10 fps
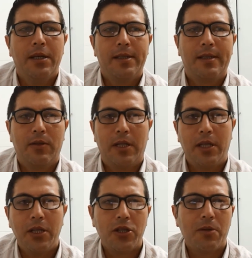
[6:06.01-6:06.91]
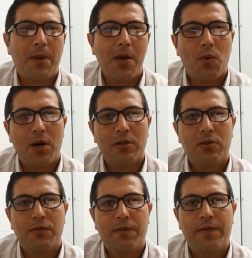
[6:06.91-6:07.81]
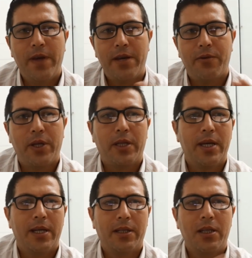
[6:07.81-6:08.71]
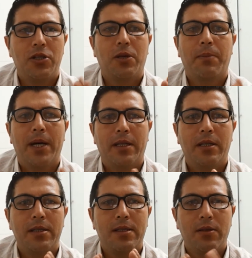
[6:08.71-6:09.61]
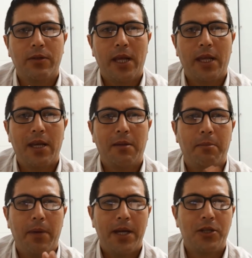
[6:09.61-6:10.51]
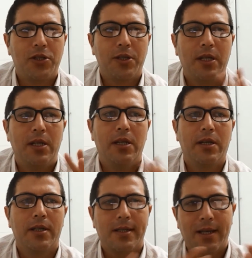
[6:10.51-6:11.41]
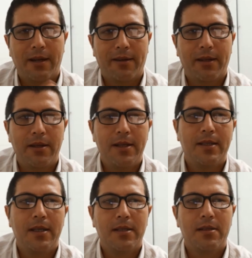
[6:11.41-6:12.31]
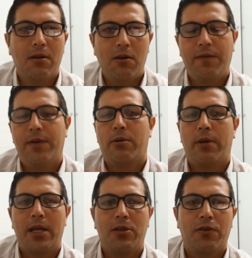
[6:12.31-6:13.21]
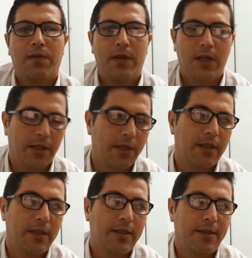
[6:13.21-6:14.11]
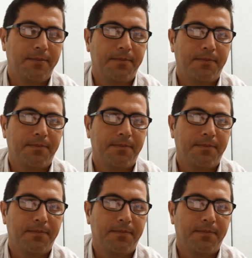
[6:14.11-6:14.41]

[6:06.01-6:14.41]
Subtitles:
So the teacher might want to vary their teaching methods so they can match the learner's characteristics of a range of learners.